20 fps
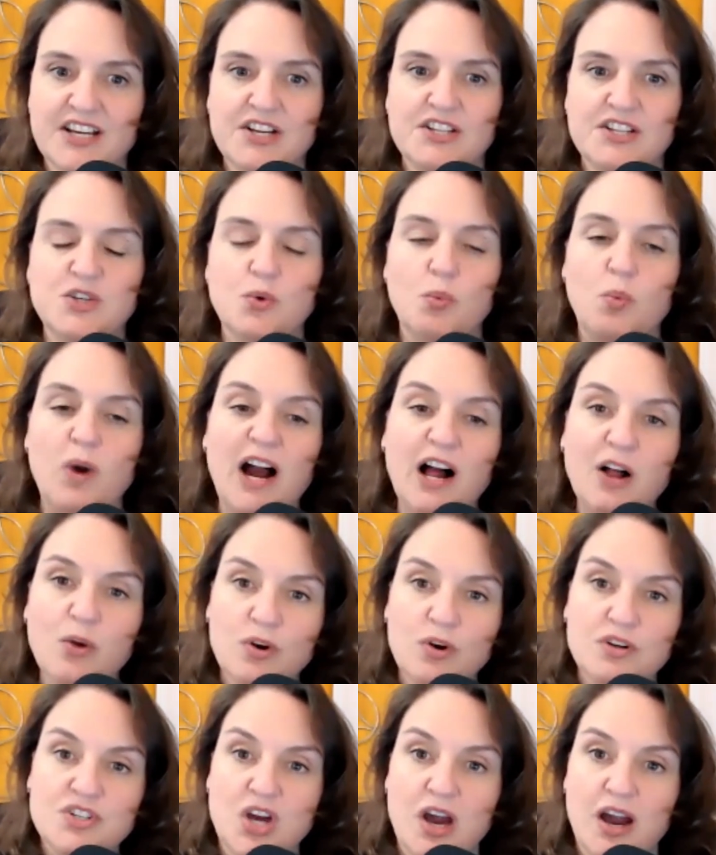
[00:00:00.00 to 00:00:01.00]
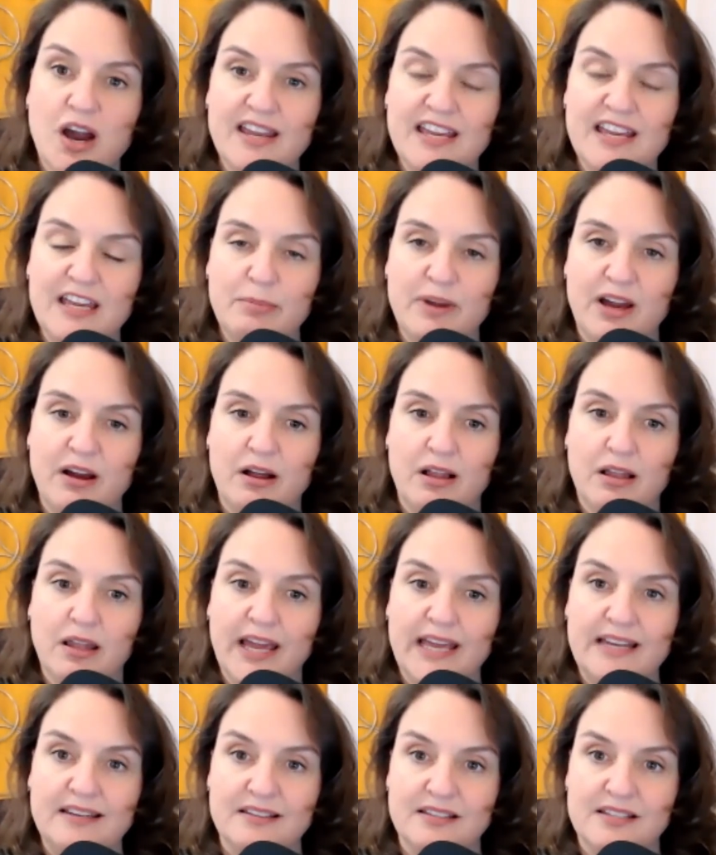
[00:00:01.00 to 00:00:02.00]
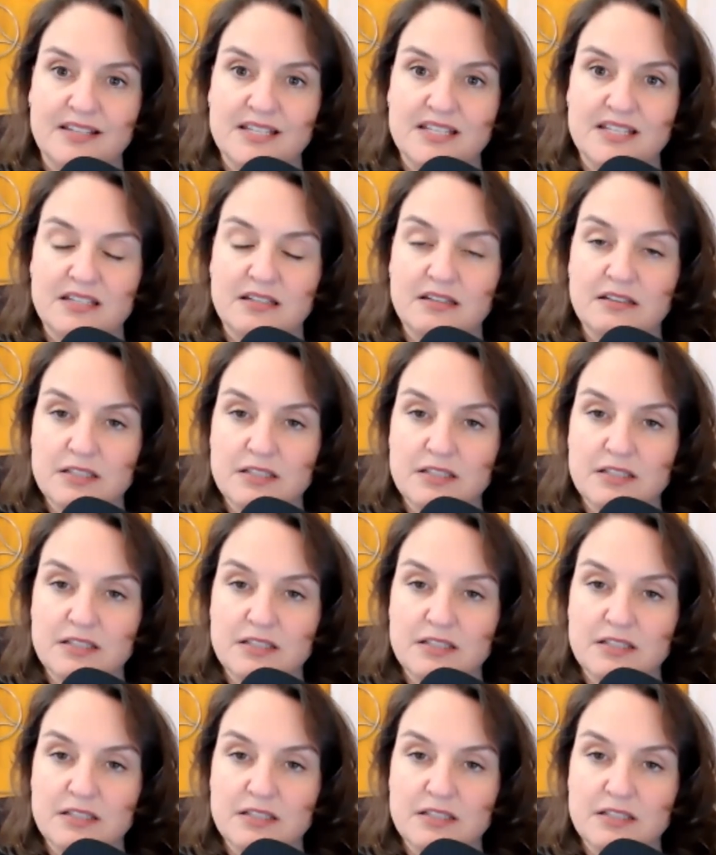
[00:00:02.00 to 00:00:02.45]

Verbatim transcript: So while we're talking about Clayton's